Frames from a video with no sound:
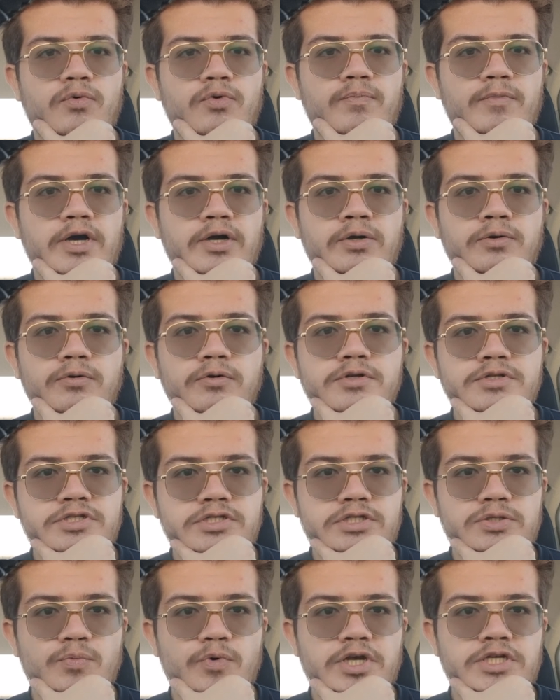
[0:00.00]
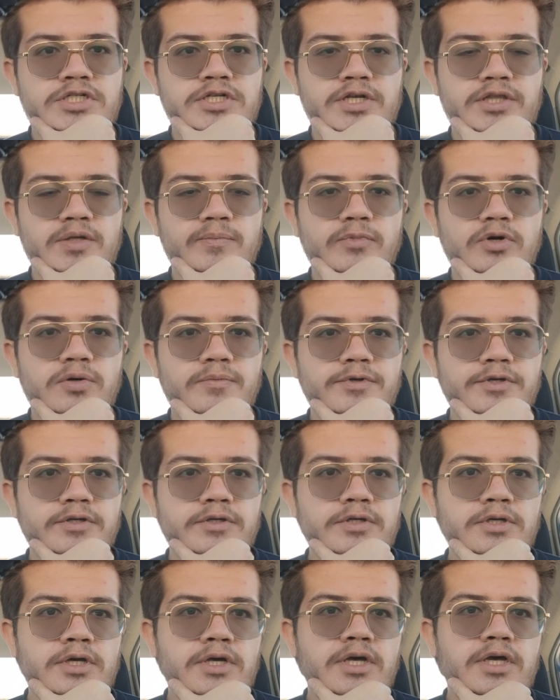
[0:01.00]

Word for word: with my current situation at the moment